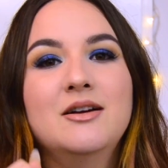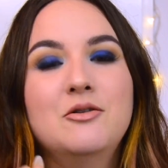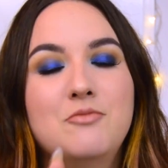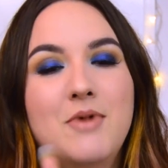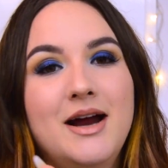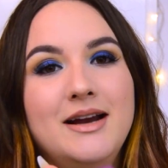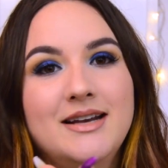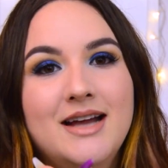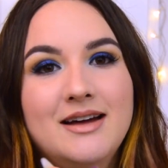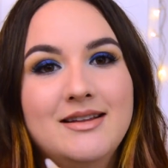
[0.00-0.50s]

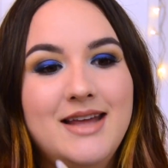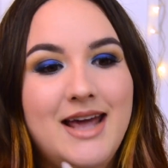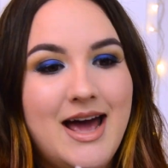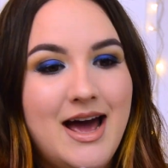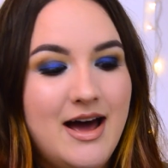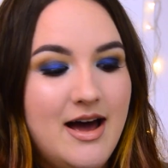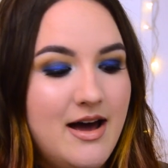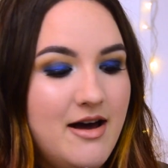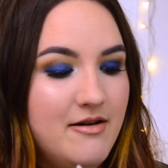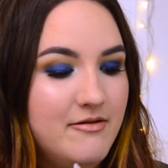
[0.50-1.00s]
Right now they
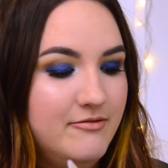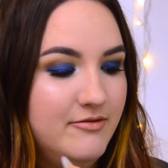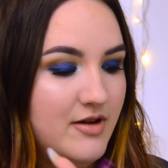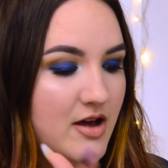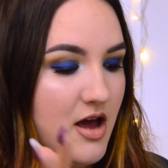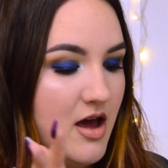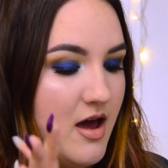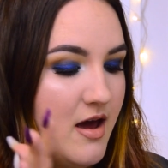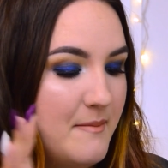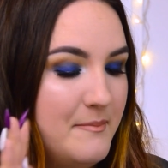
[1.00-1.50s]
have
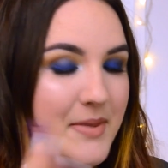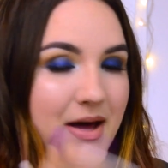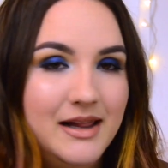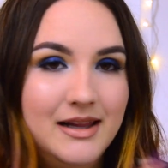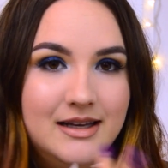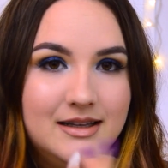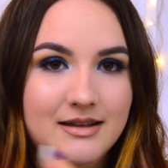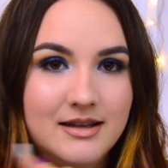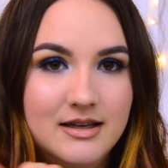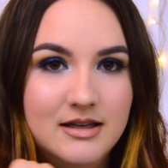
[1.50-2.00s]
a
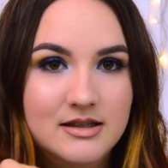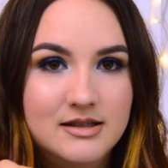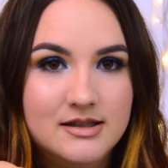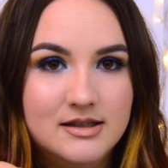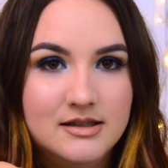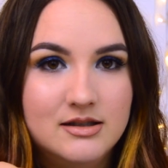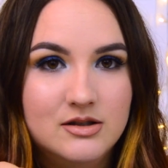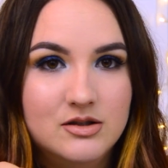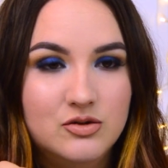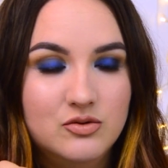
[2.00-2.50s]
palette
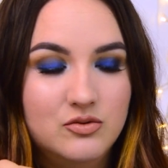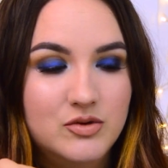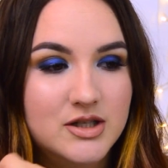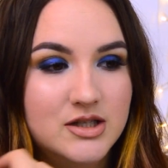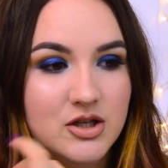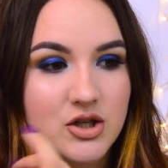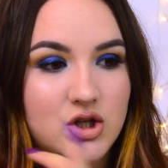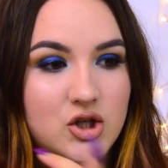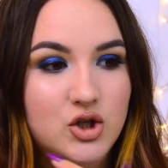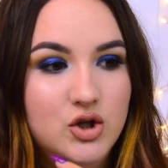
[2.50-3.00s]
is
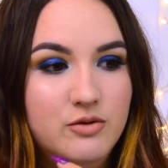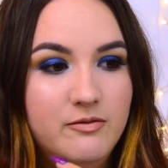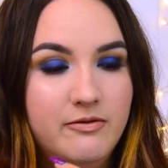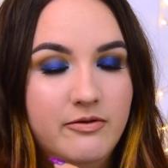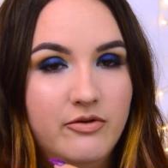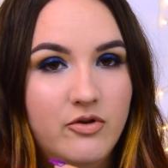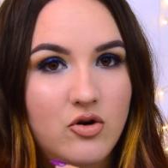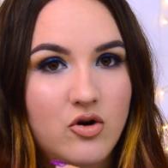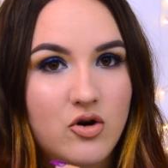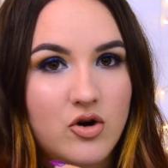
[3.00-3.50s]
with a dupe
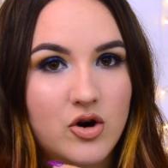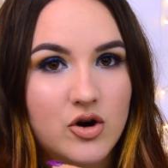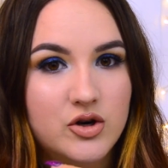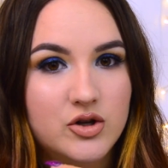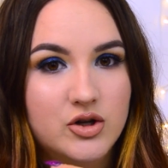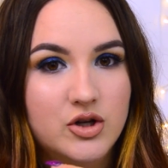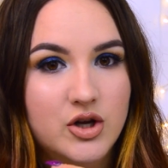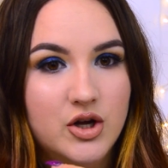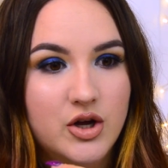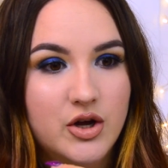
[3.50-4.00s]
for
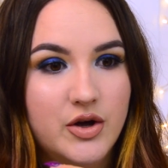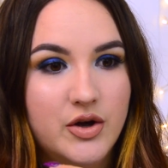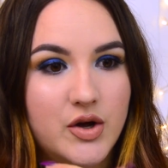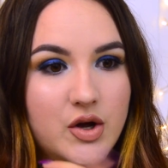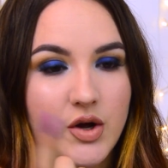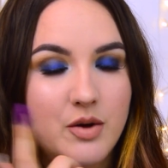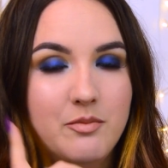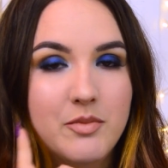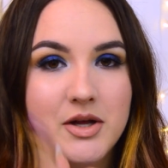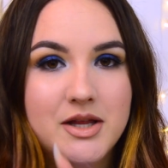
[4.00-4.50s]

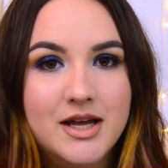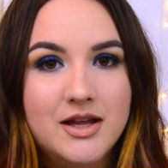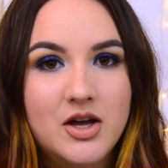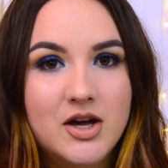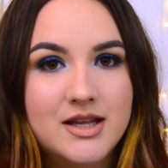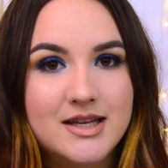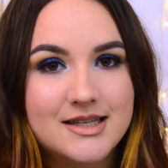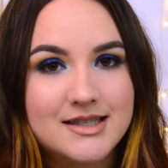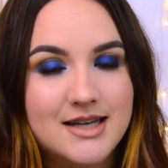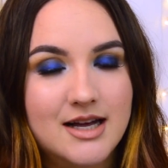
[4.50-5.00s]
the Modern
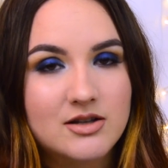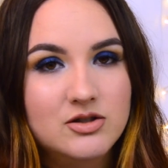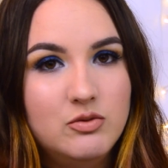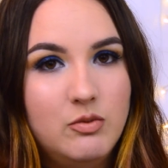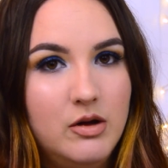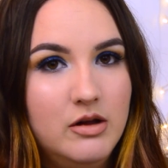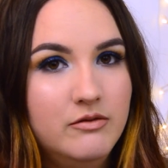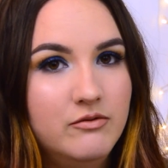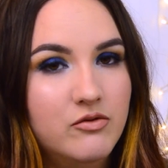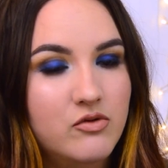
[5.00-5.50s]
Renaissance
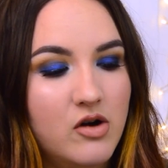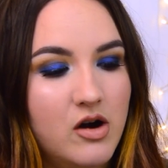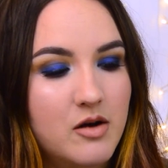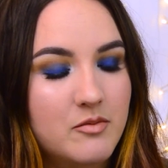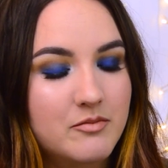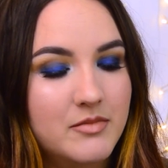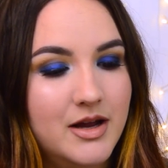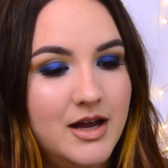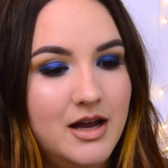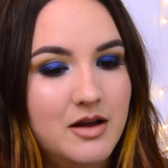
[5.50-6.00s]
one
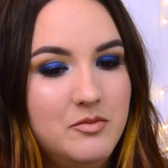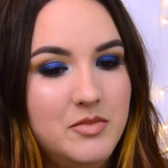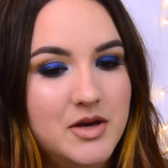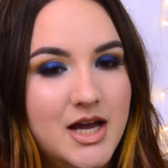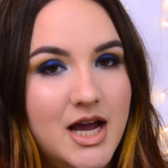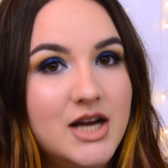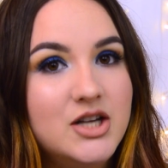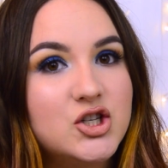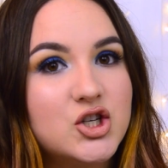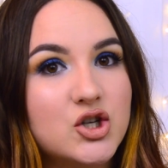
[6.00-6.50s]
from
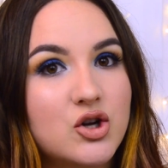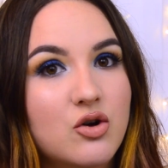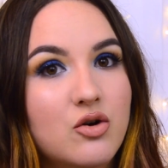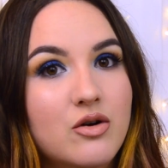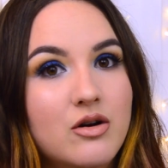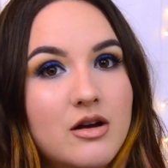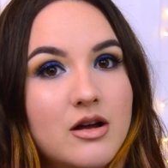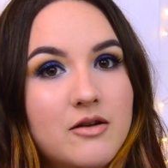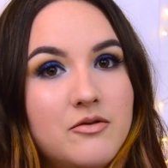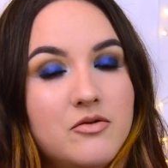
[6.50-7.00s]
EBATES,
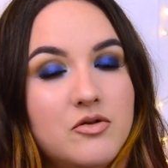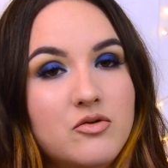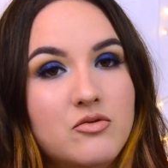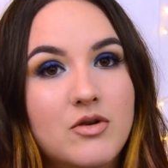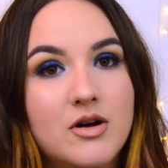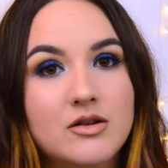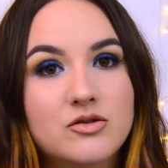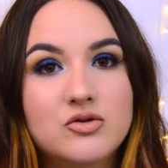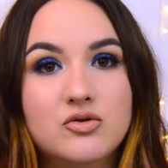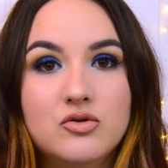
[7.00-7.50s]
so if you
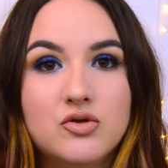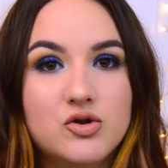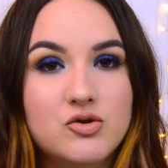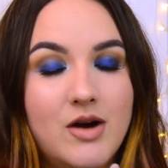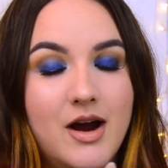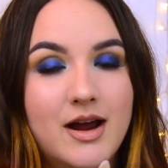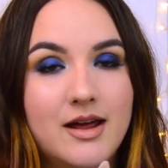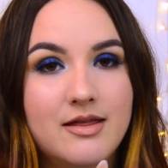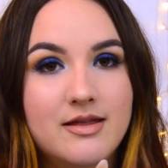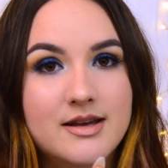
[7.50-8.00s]
want to
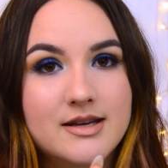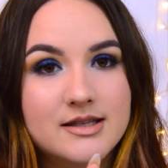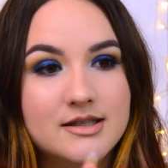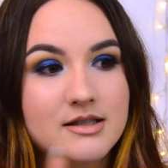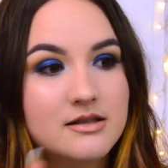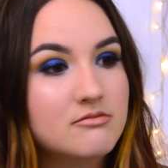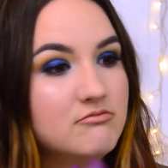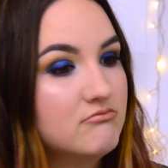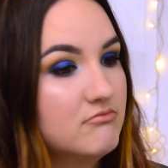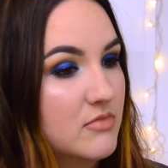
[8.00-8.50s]
try
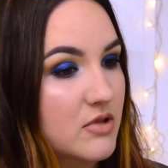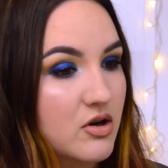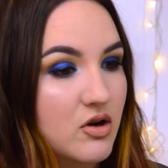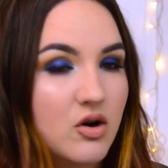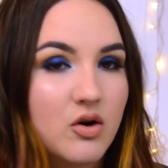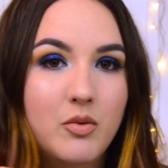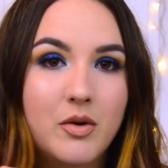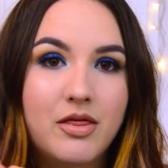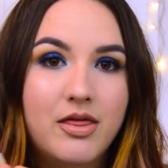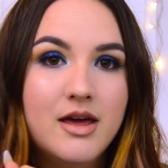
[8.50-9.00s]
this,
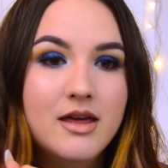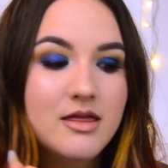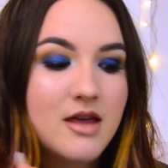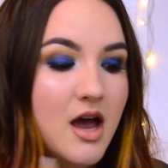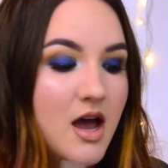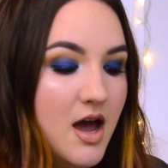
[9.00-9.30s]
go with it.